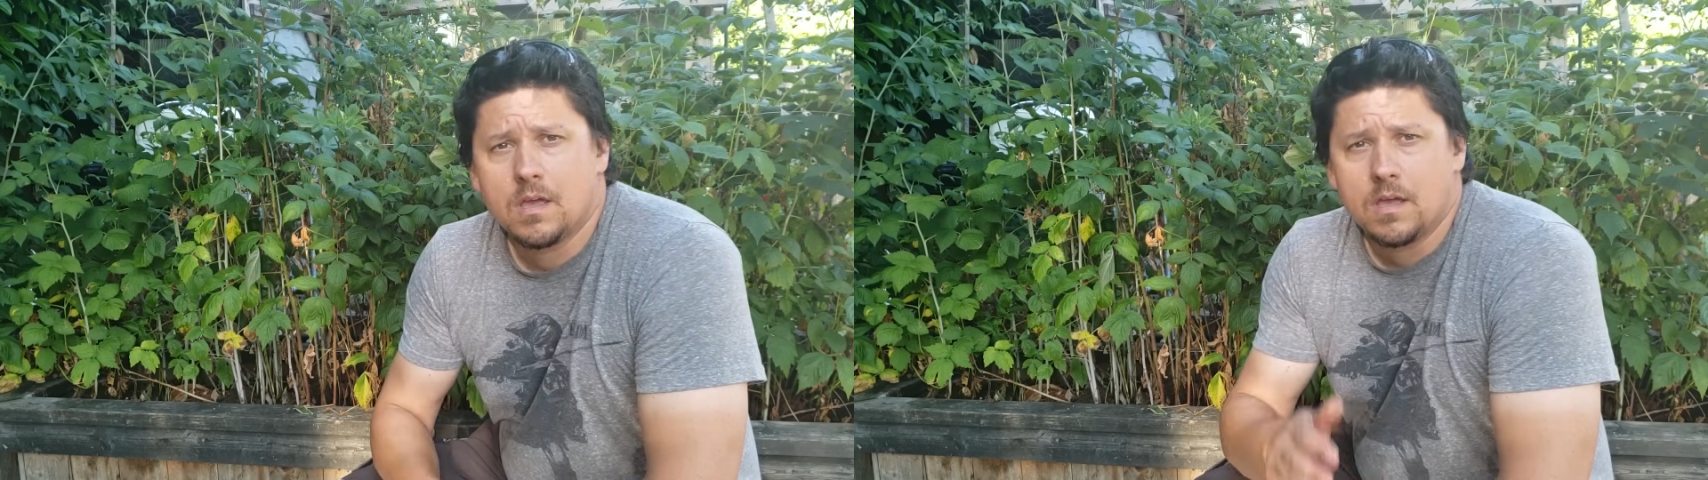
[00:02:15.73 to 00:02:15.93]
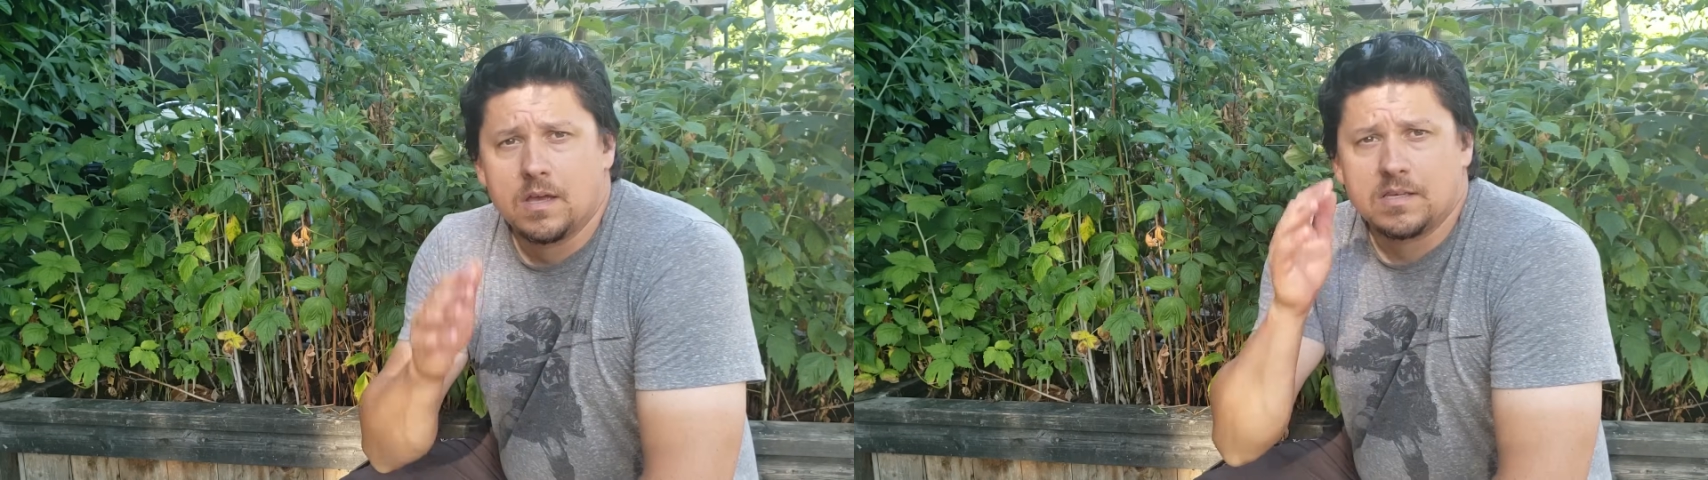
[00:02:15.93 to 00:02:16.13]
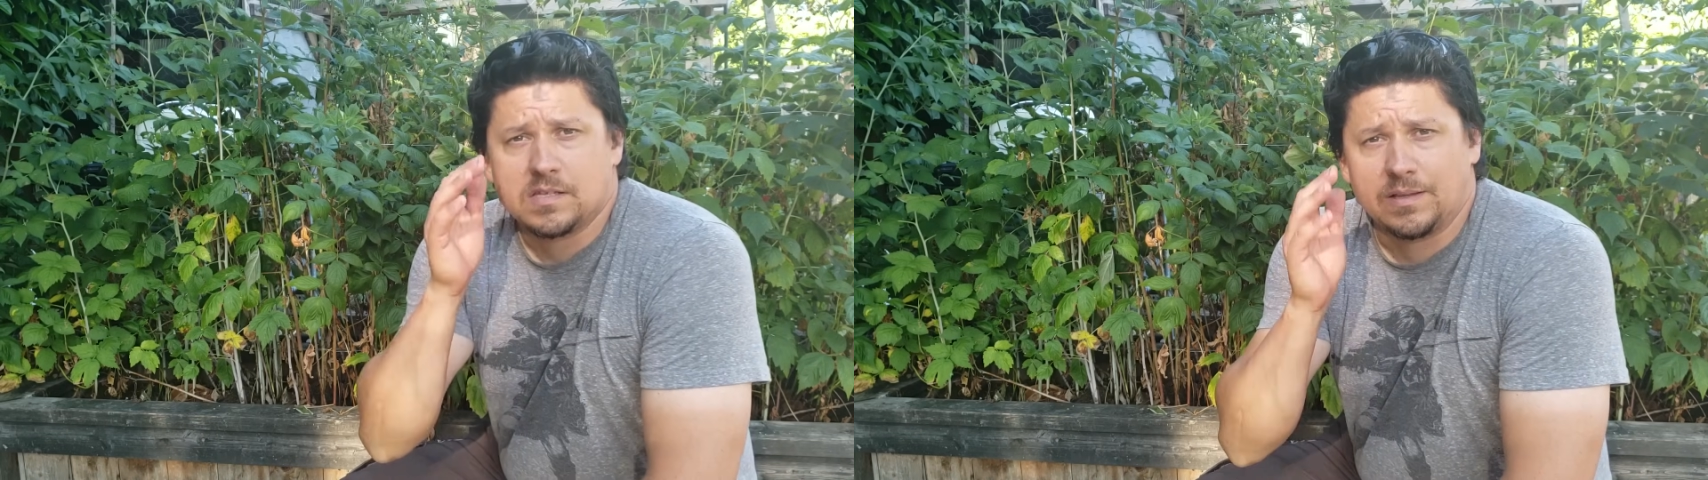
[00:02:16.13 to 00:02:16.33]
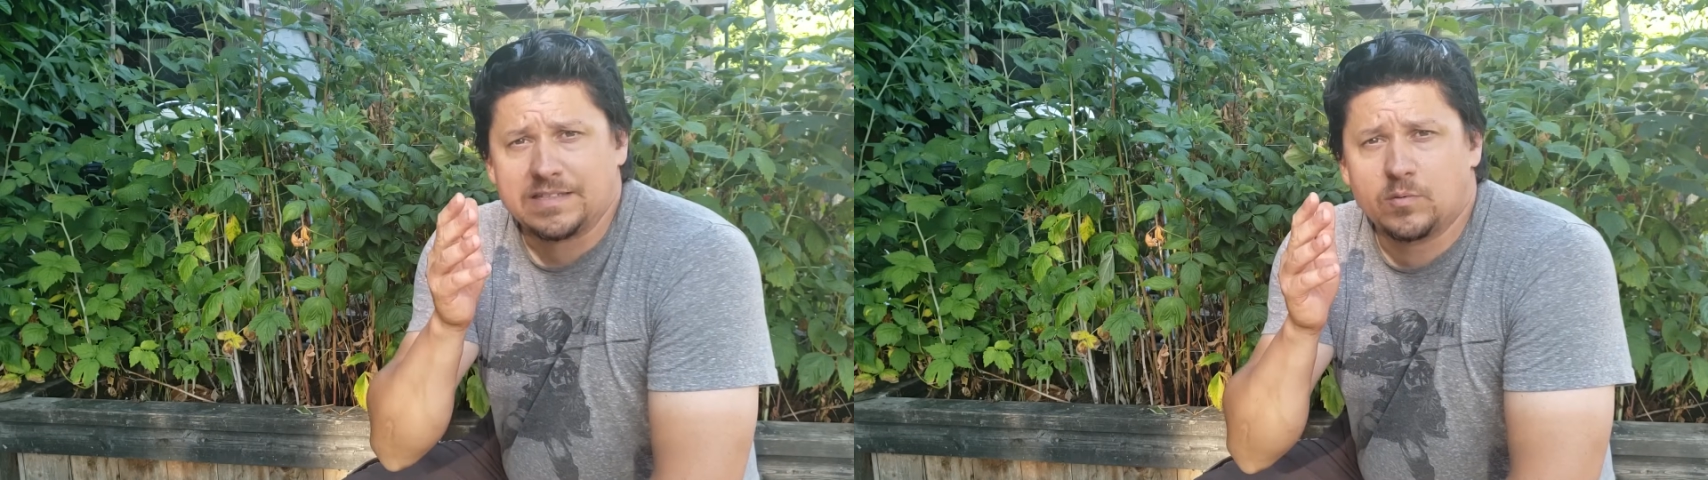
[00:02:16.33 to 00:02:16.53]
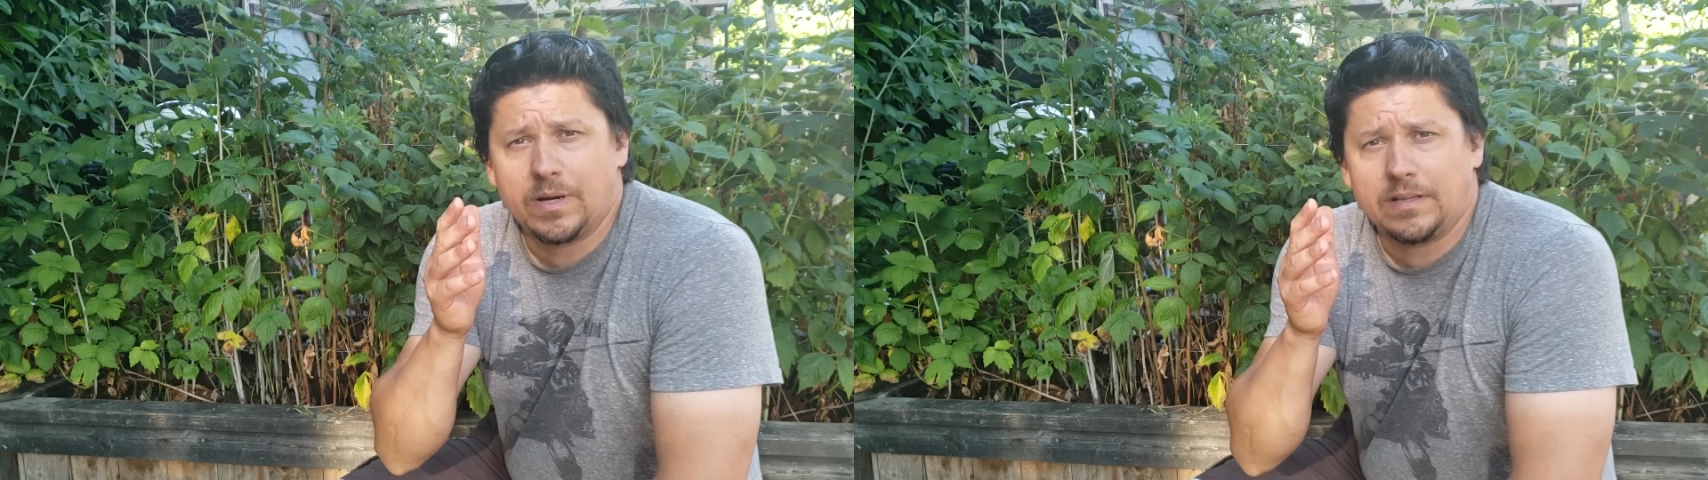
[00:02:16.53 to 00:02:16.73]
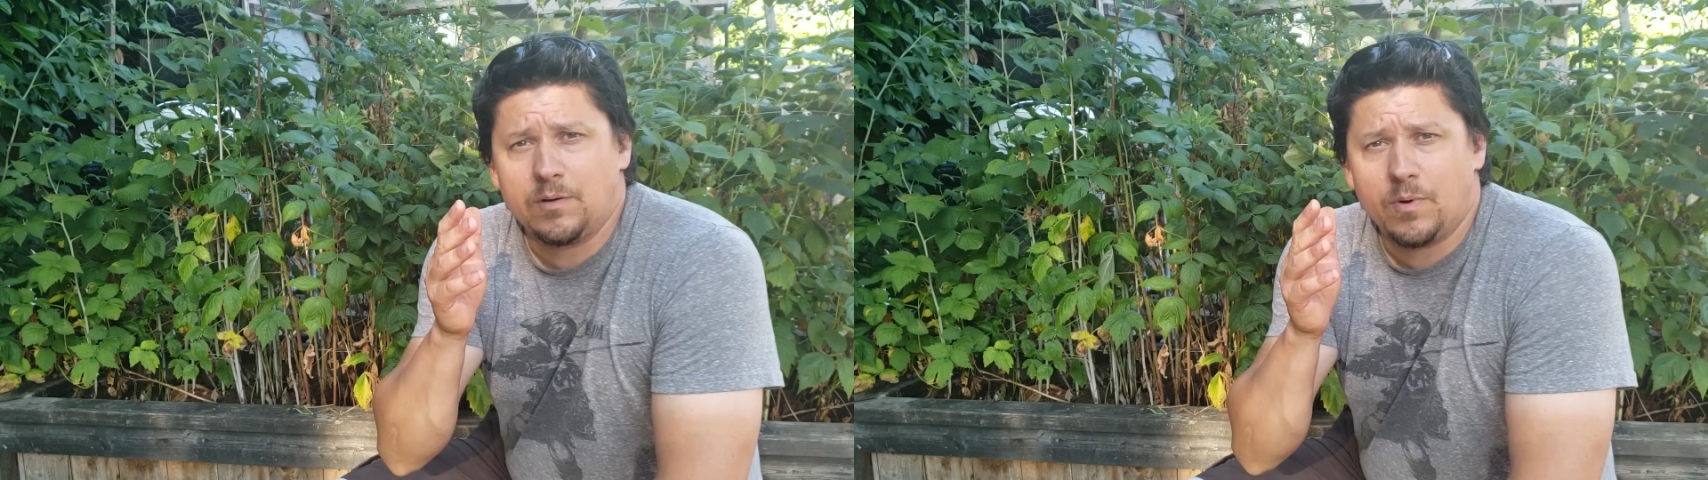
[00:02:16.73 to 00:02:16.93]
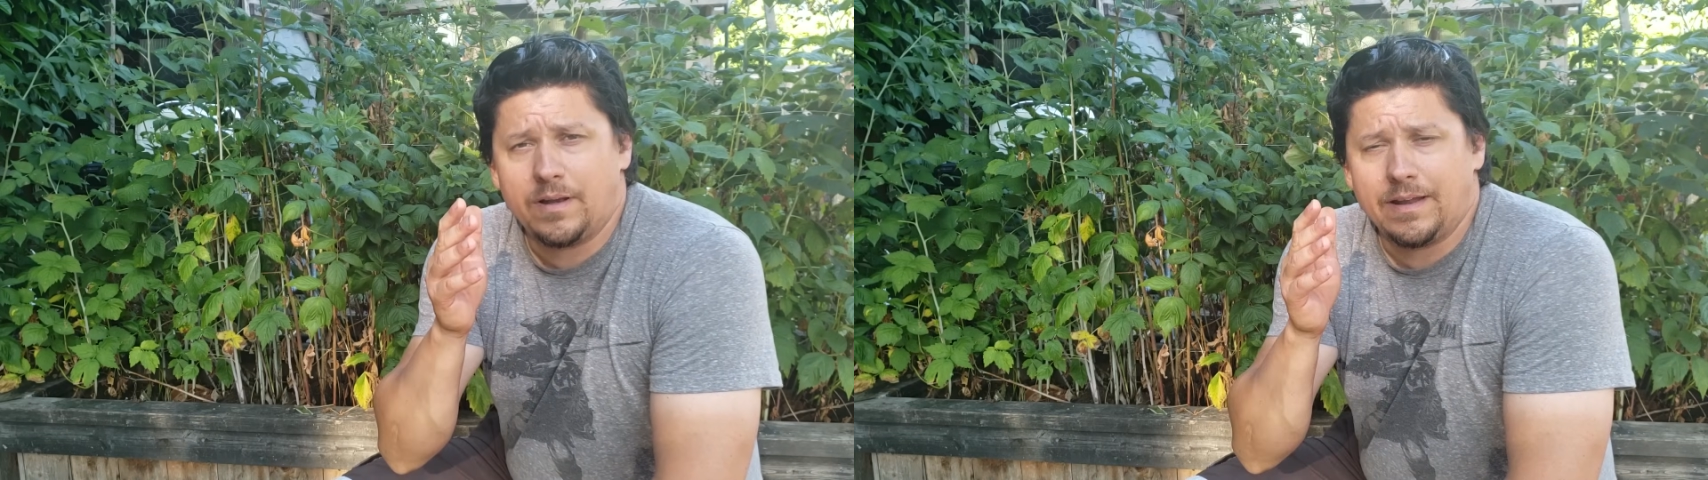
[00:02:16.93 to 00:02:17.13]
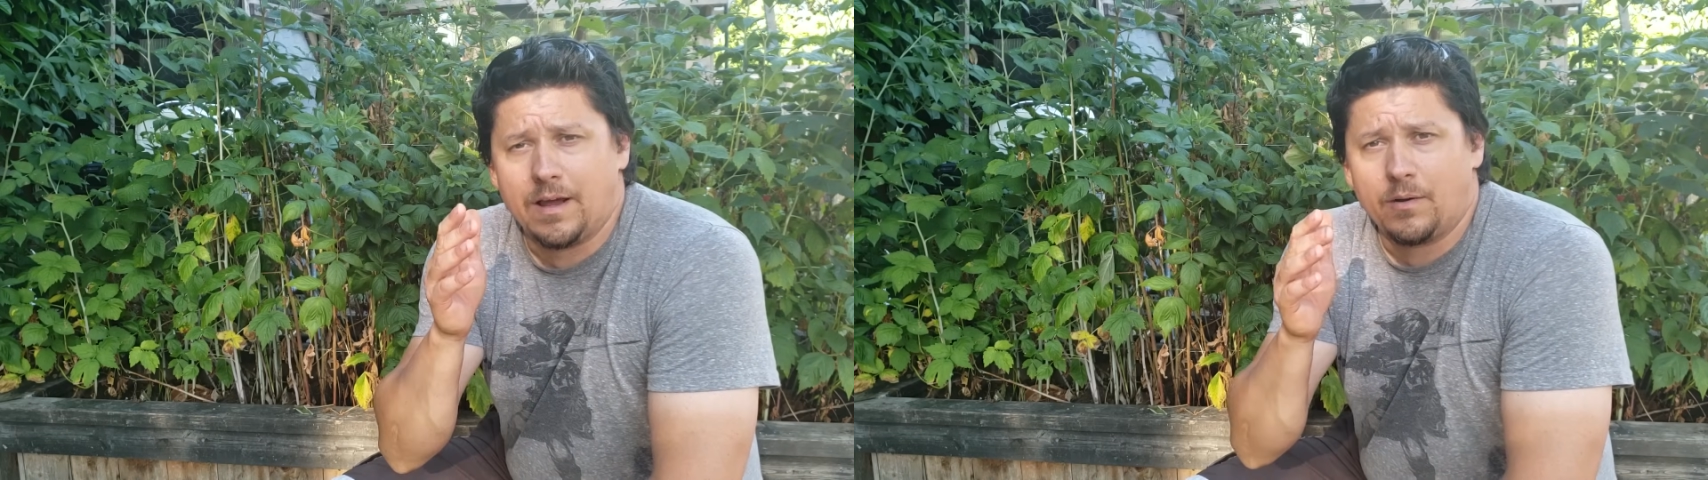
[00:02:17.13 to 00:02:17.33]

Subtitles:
So let's quickly run down